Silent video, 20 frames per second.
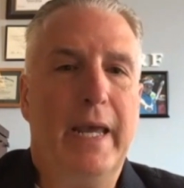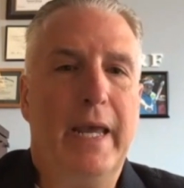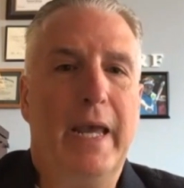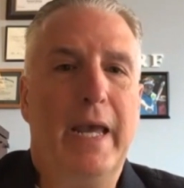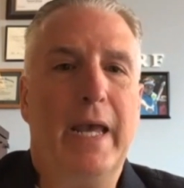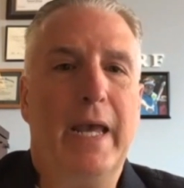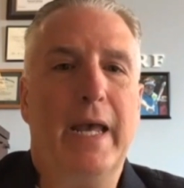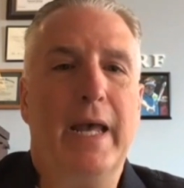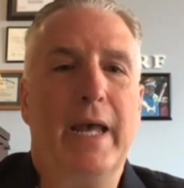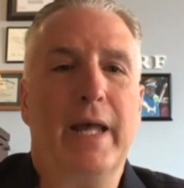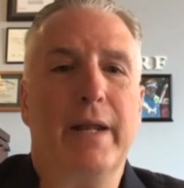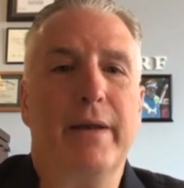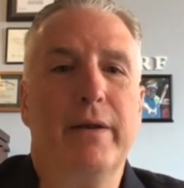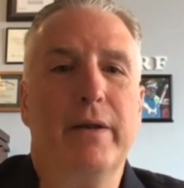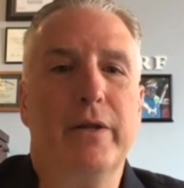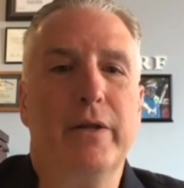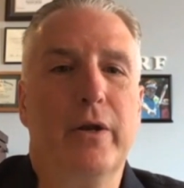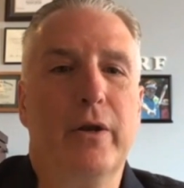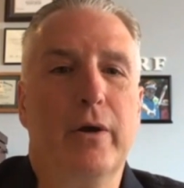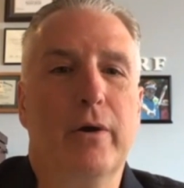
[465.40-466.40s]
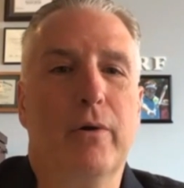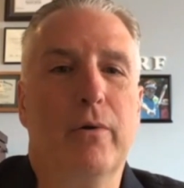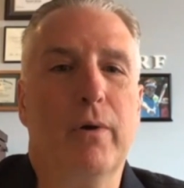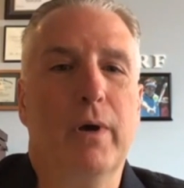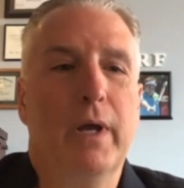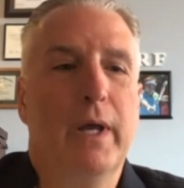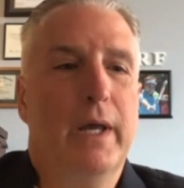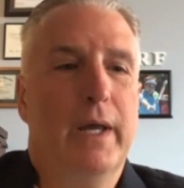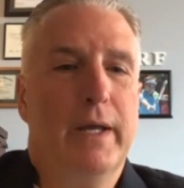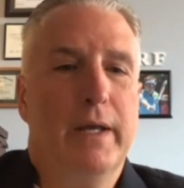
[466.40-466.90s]
And, you
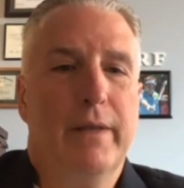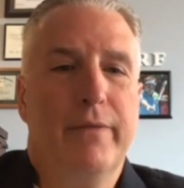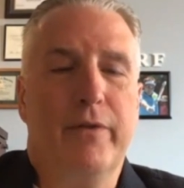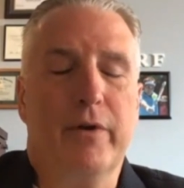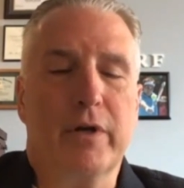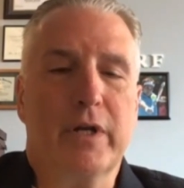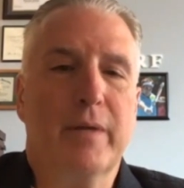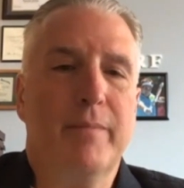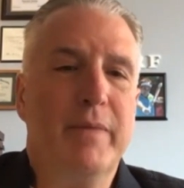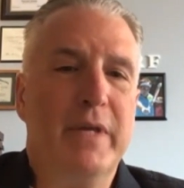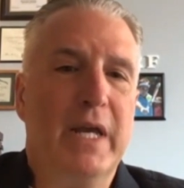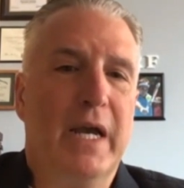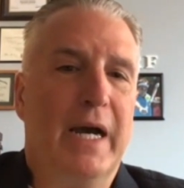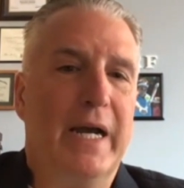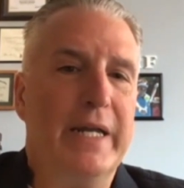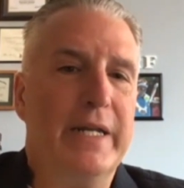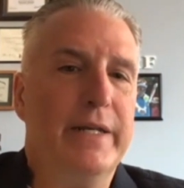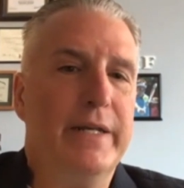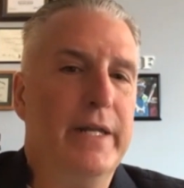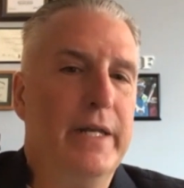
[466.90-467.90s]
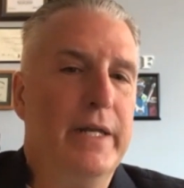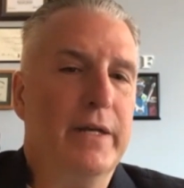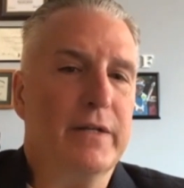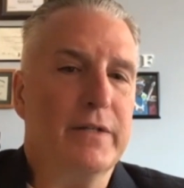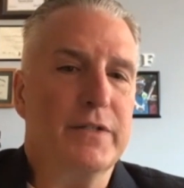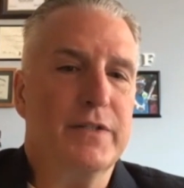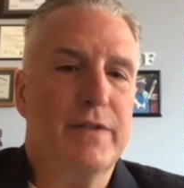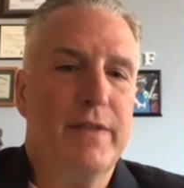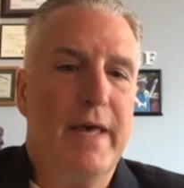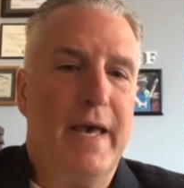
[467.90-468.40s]
know, there can be
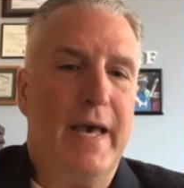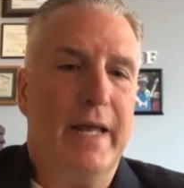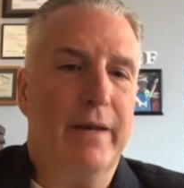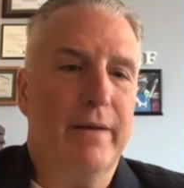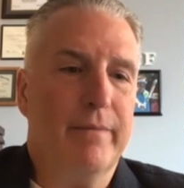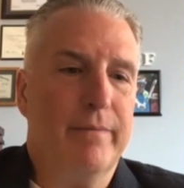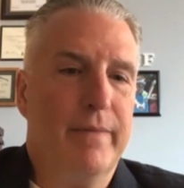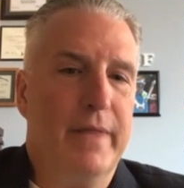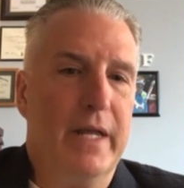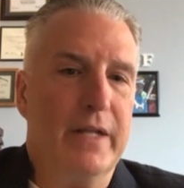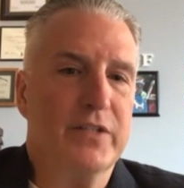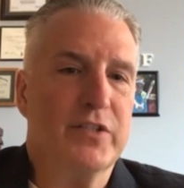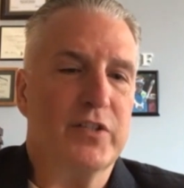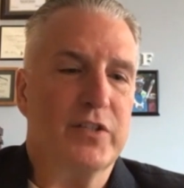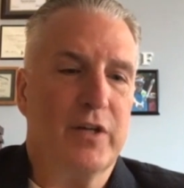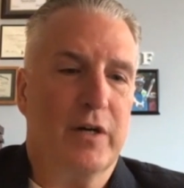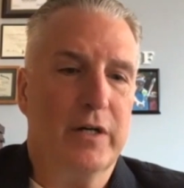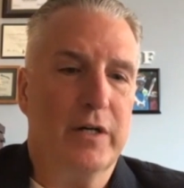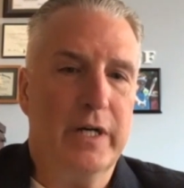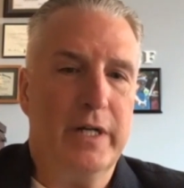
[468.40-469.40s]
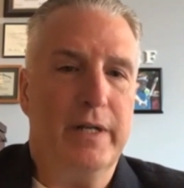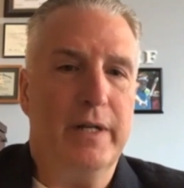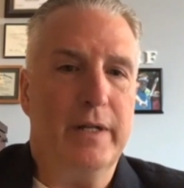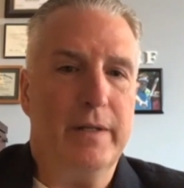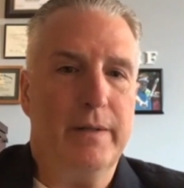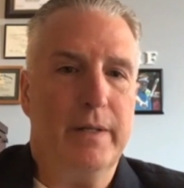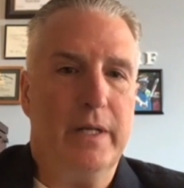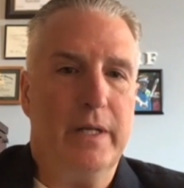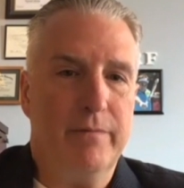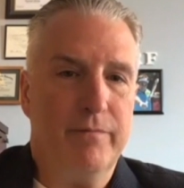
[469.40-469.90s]
ideas that start in
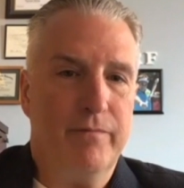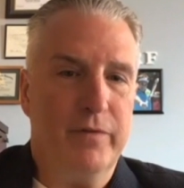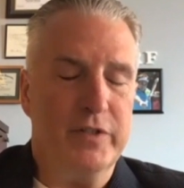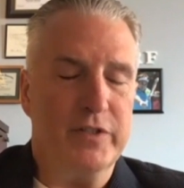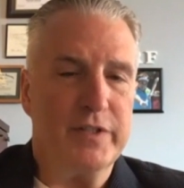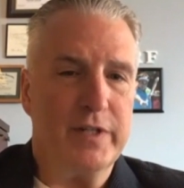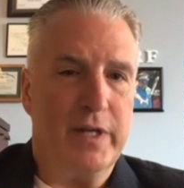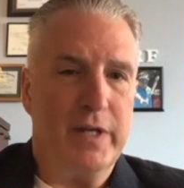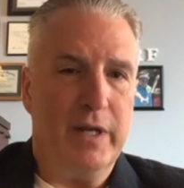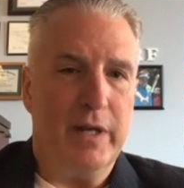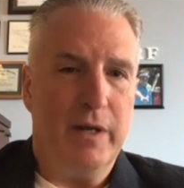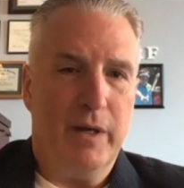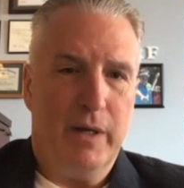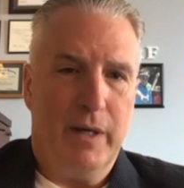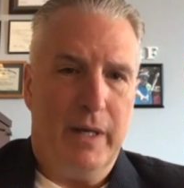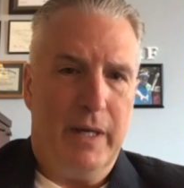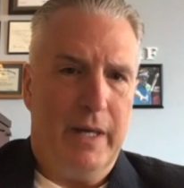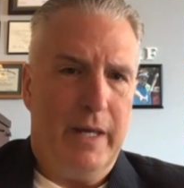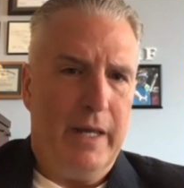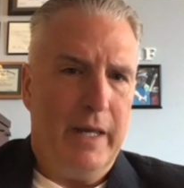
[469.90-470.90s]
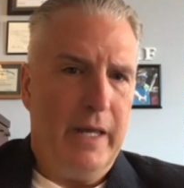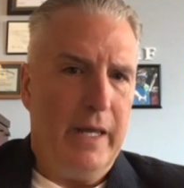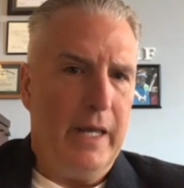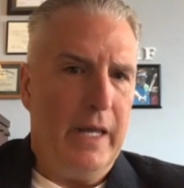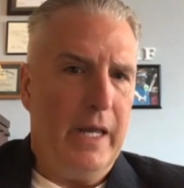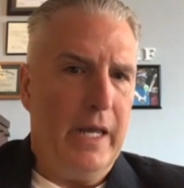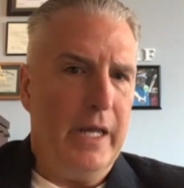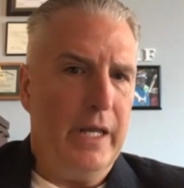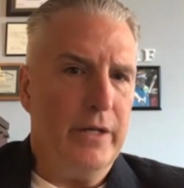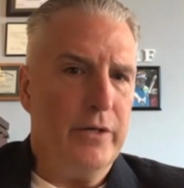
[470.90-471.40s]
an infancy,
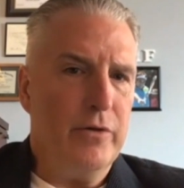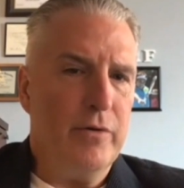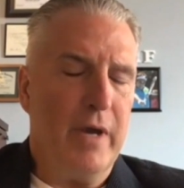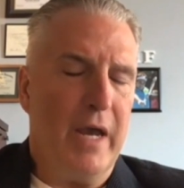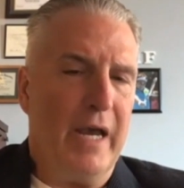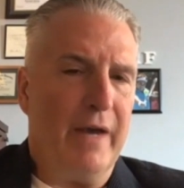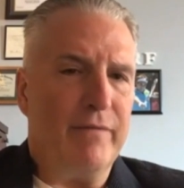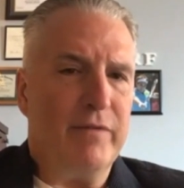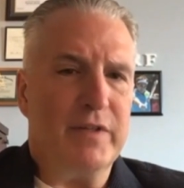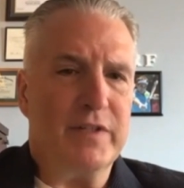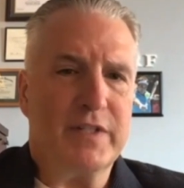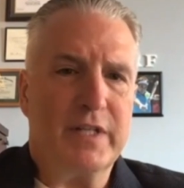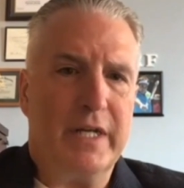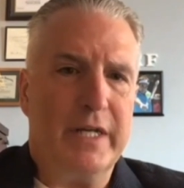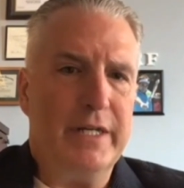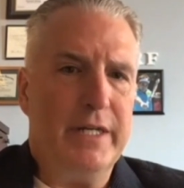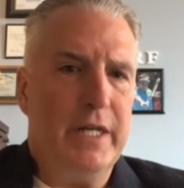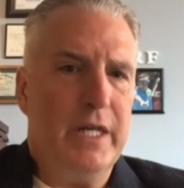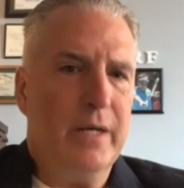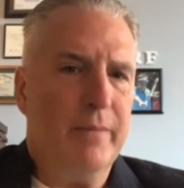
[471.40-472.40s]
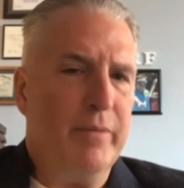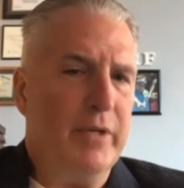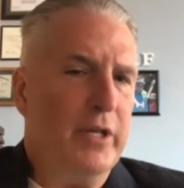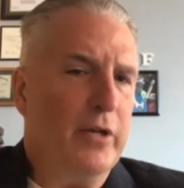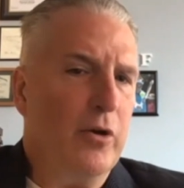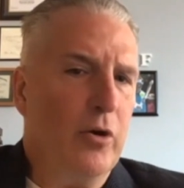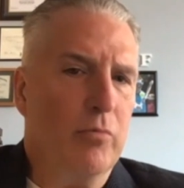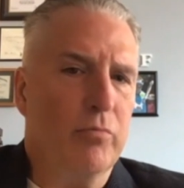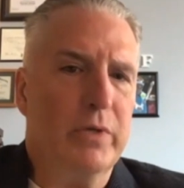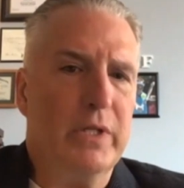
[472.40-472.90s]
and you have this idea, but
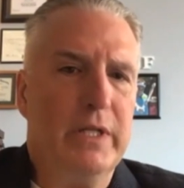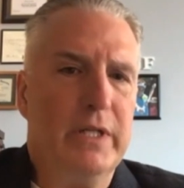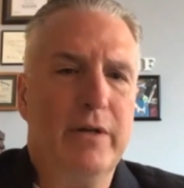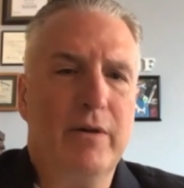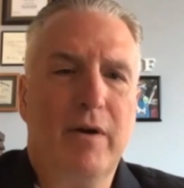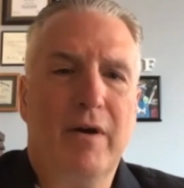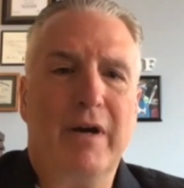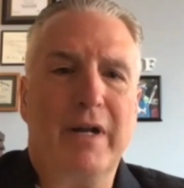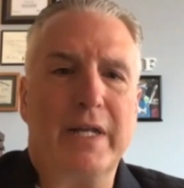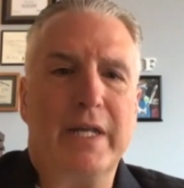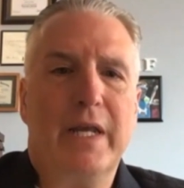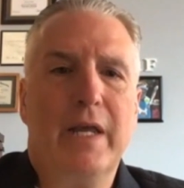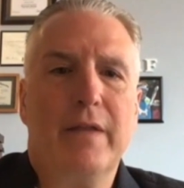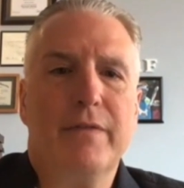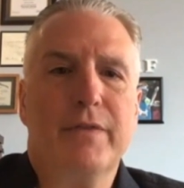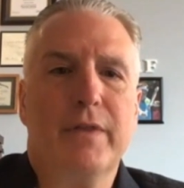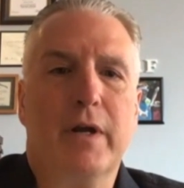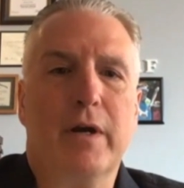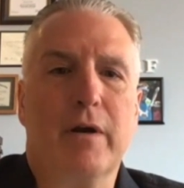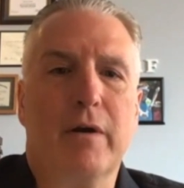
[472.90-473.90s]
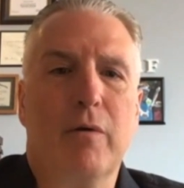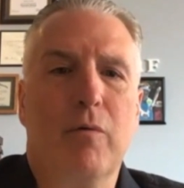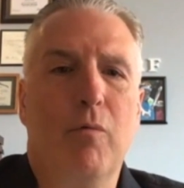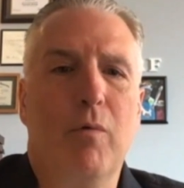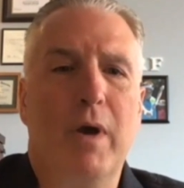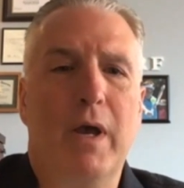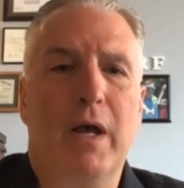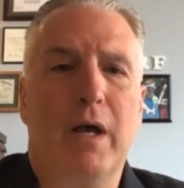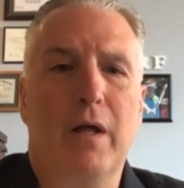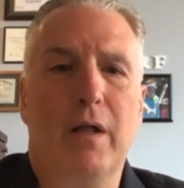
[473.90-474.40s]
you don't really know how to get there.
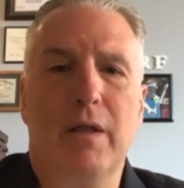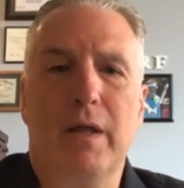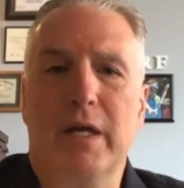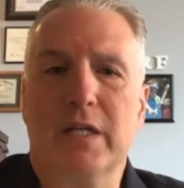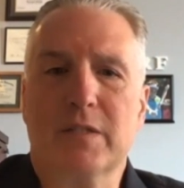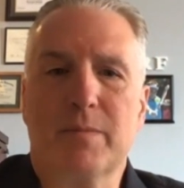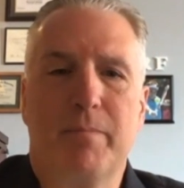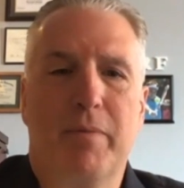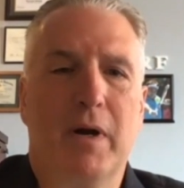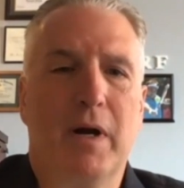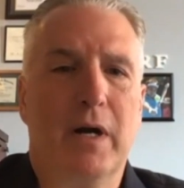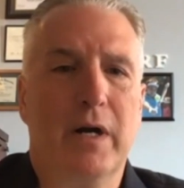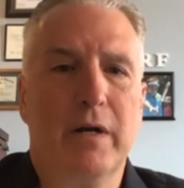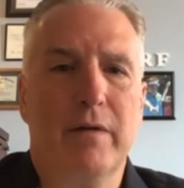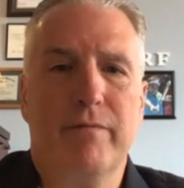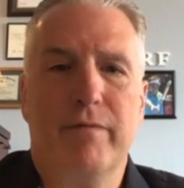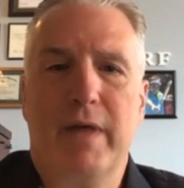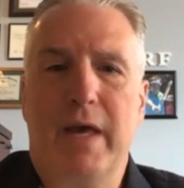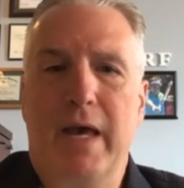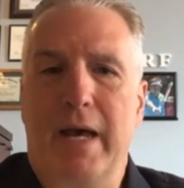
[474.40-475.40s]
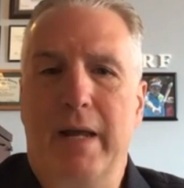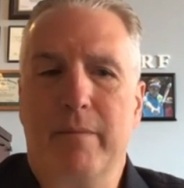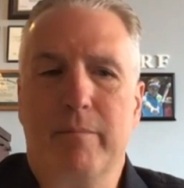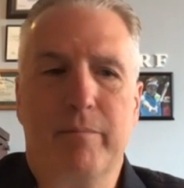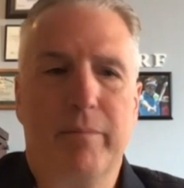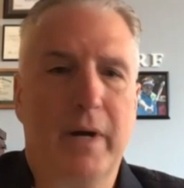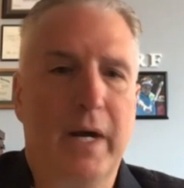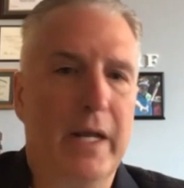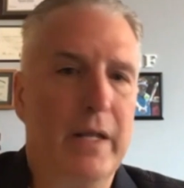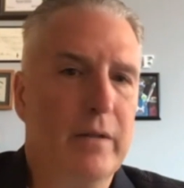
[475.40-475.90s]
Well, as part of that
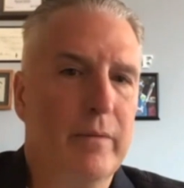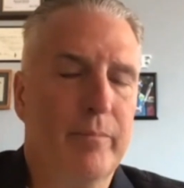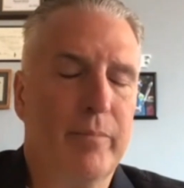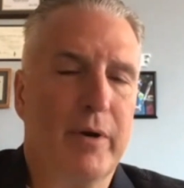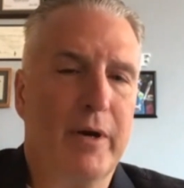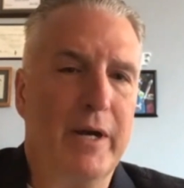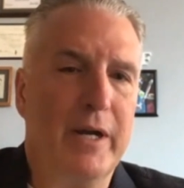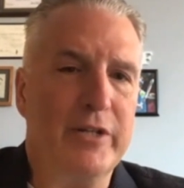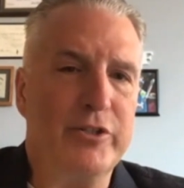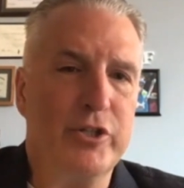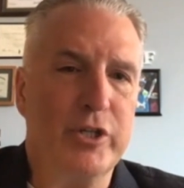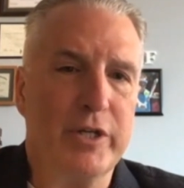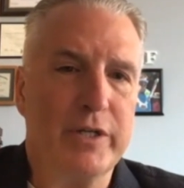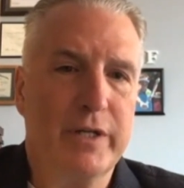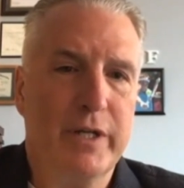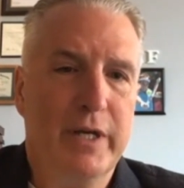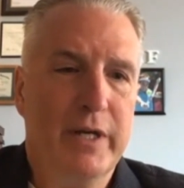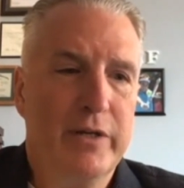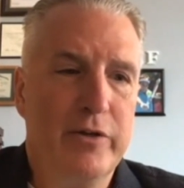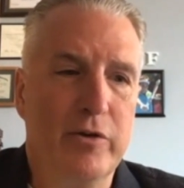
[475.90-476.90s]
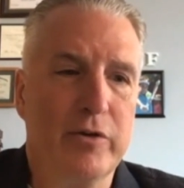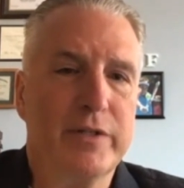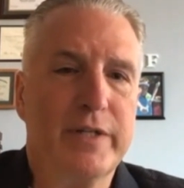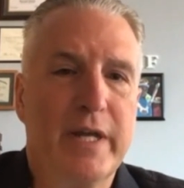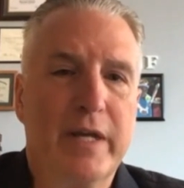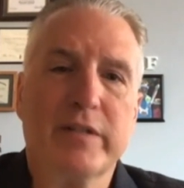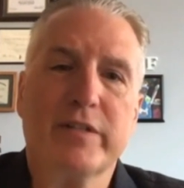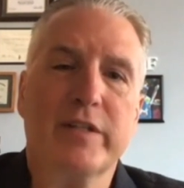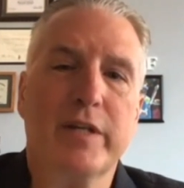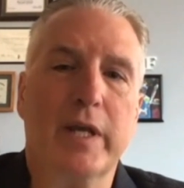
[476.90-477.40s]
pilot project, you're
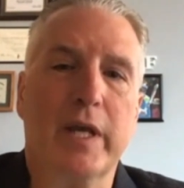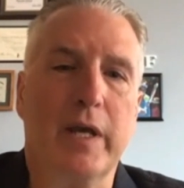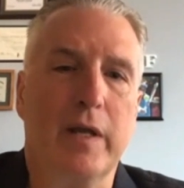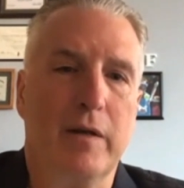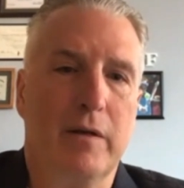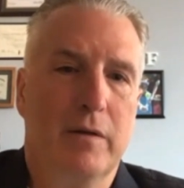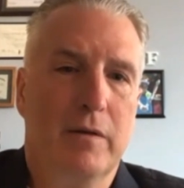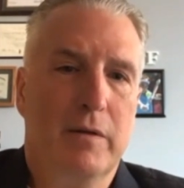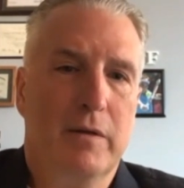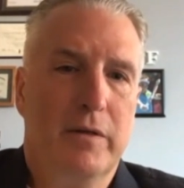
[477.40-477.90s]
testing it.